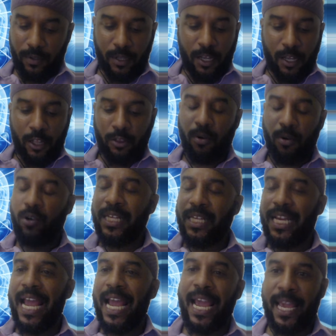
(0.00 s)
Through the
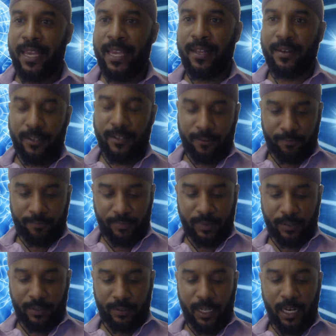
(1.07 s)
aid,
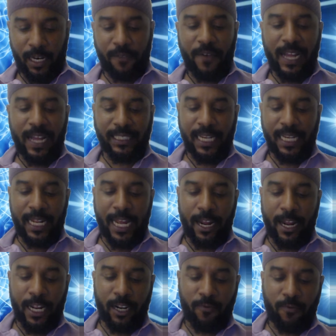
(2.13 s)
and if I said that
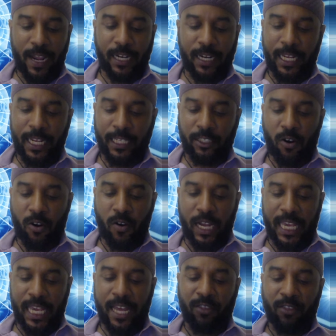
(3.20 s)
incorrectly, let's go
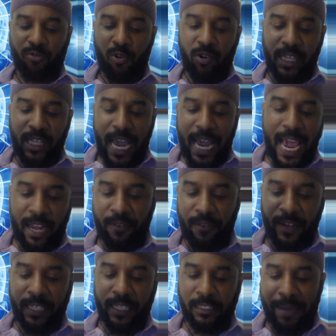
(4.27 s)
again. Through the aid of
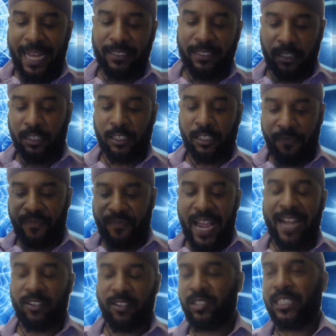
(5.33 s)
his imaginative
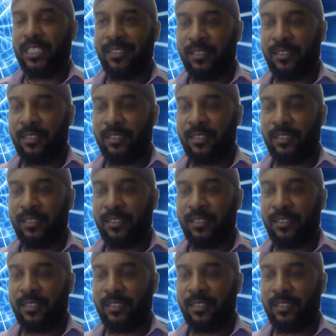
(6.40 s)
faculties,